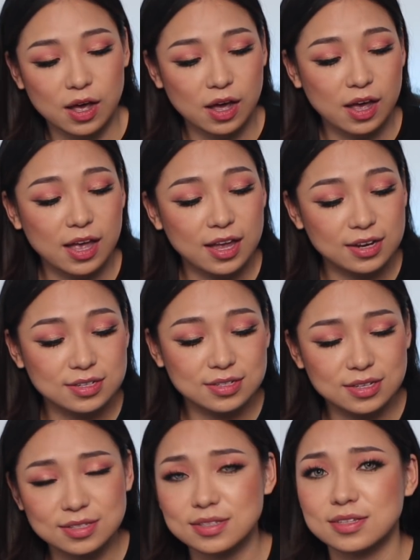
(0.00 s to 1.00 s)
And
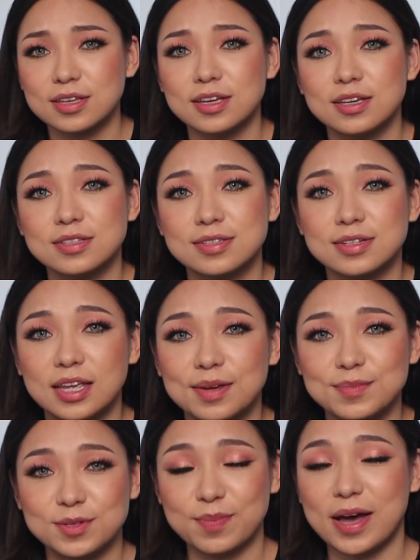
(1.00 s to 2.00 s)
this is
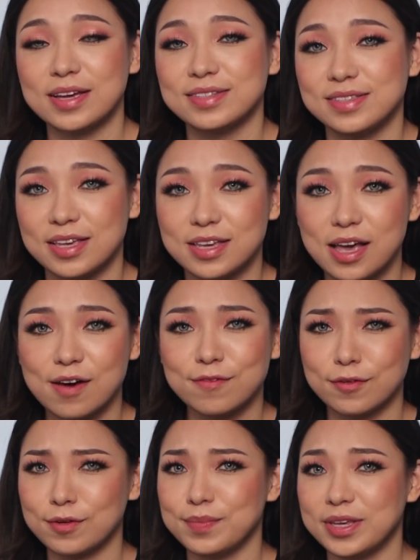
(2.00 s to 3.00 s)
named by Sega
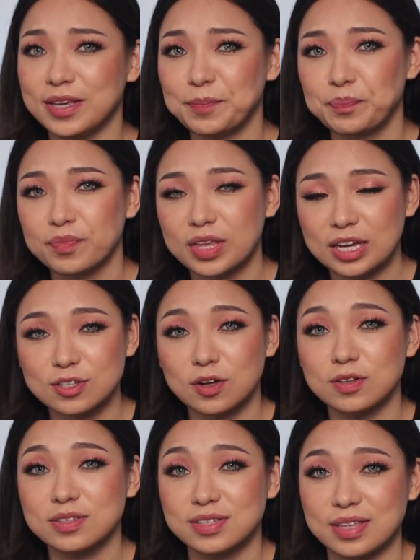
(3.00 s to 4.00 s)
for me. It's
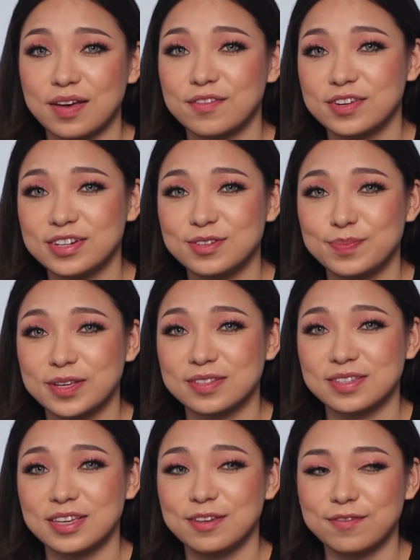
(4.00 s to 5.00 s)
called Savage
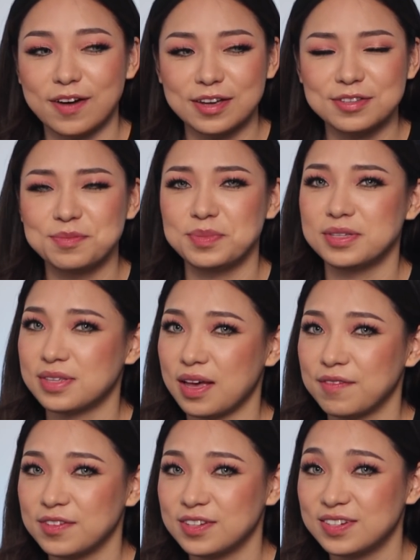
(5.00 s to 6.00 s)
because he finds me
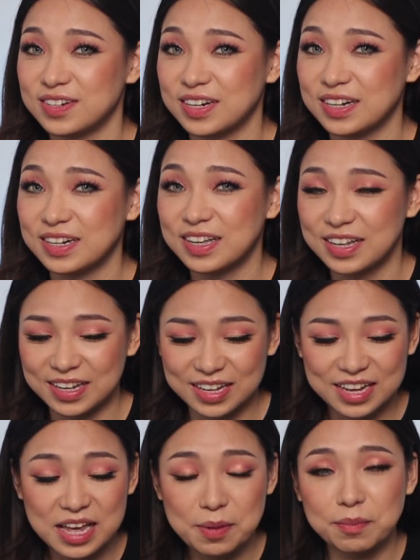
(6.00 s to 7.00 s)
savage,
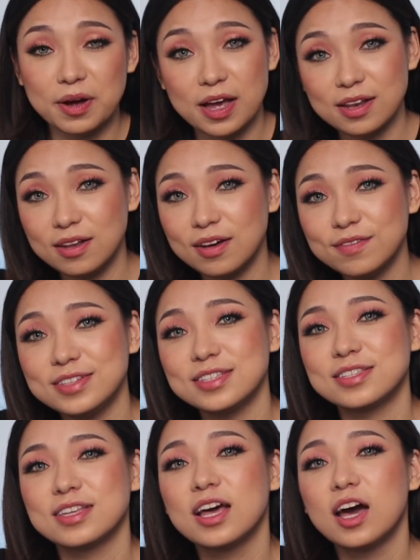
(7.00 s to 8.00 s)
but I love
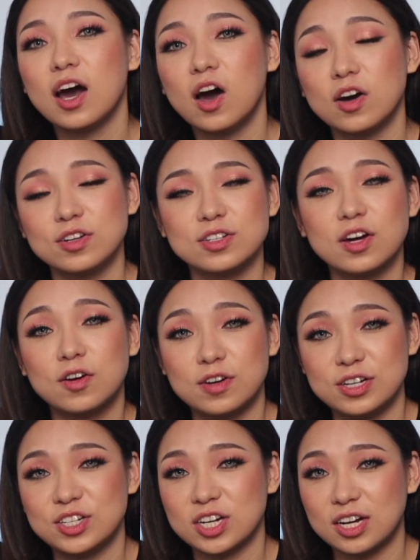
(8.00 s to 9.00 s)
this hot
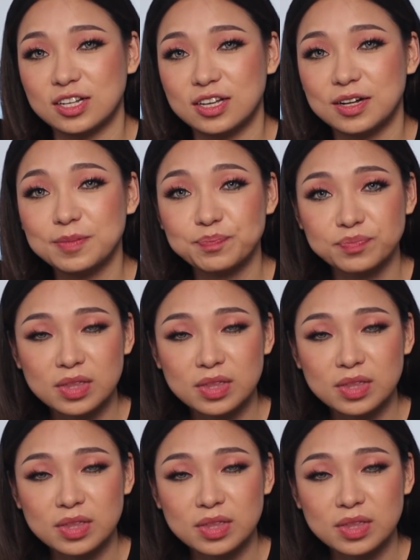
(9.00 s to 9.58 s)
orange color.